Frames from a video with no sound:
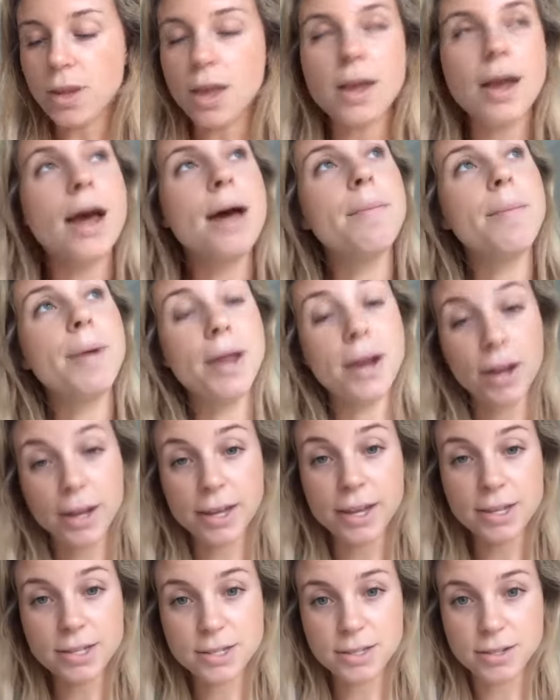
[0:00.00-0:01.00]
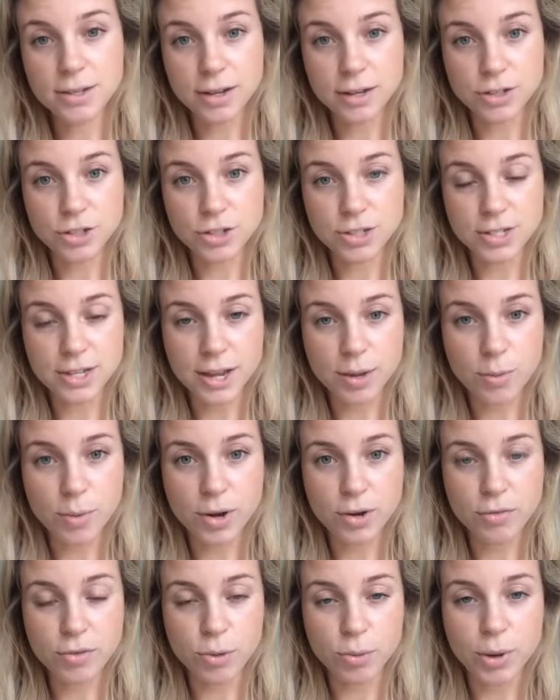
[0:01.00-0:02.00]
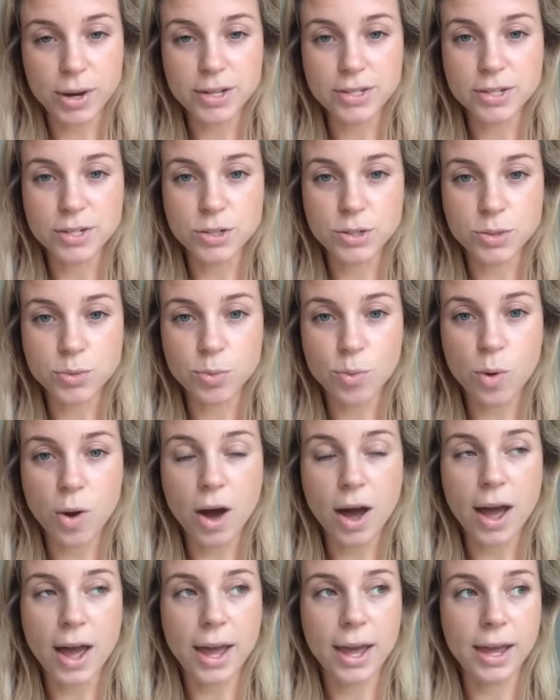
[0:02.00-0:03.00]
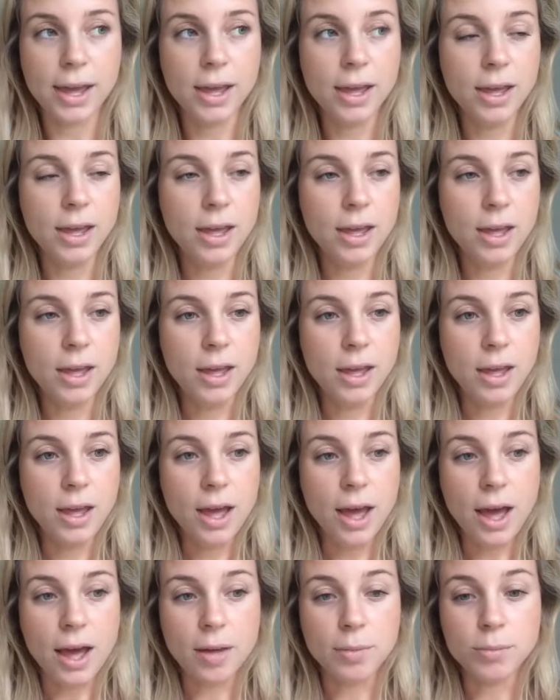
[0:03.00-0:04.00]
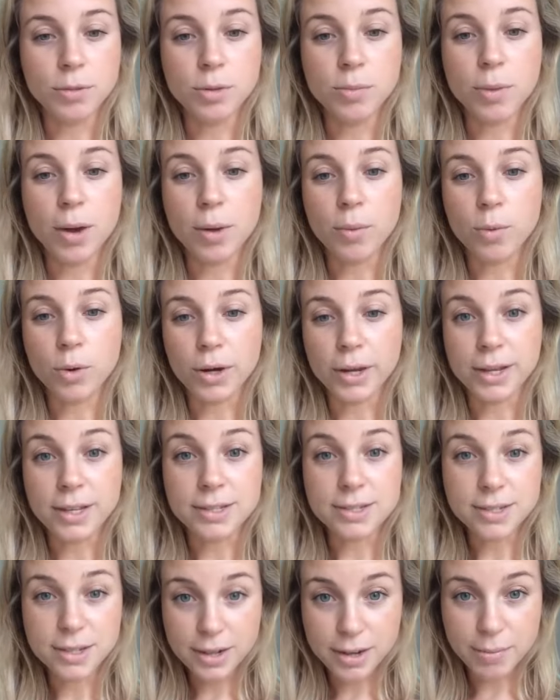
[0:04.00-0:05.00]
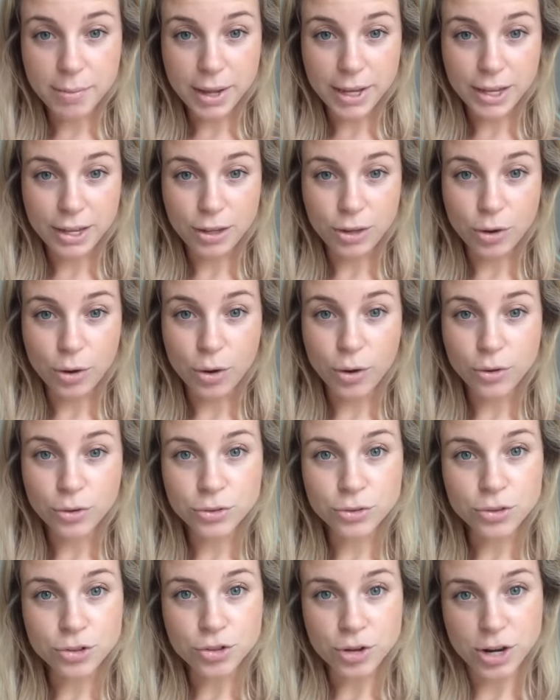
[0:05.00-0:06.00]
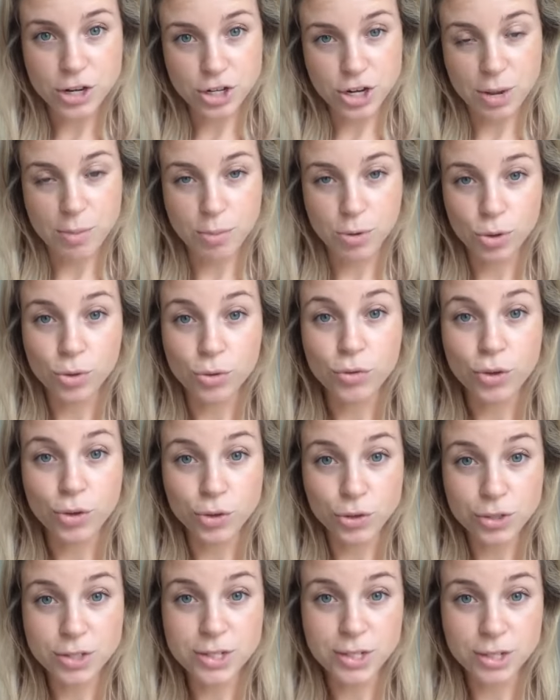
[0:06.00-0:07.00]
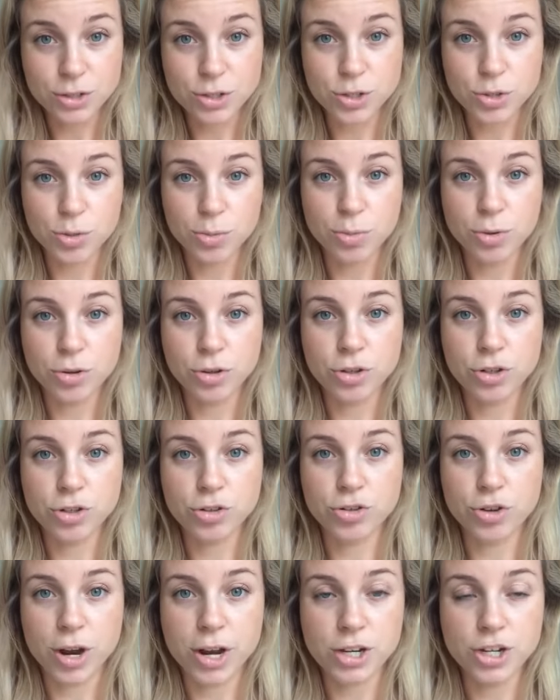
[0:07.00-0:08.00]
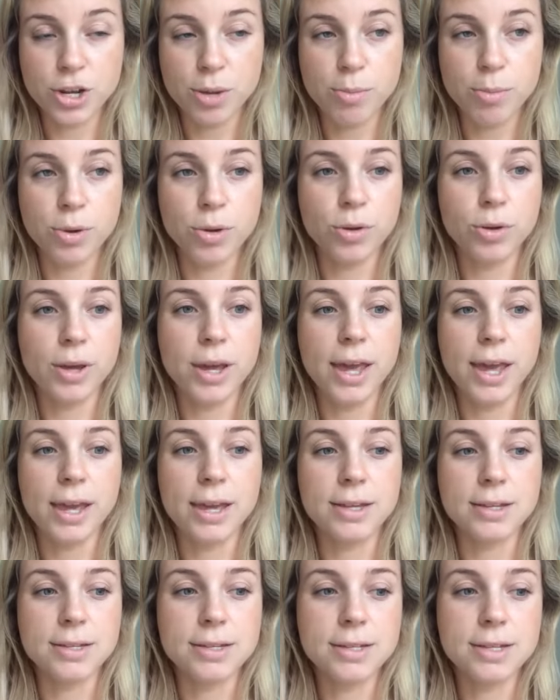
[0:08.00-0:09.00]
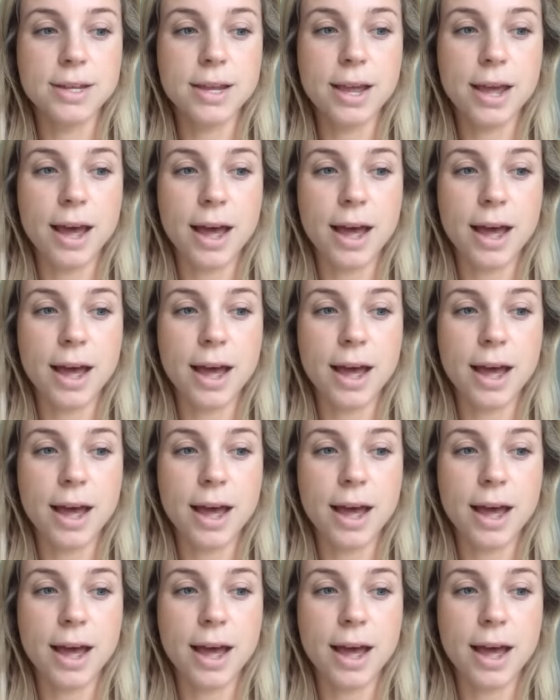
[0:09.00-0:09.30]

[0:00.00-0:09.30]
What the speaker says: and I guess I should say one of the reasons why you might want to consider making your own dry shampoo if you're using a store-bought dry shampoo is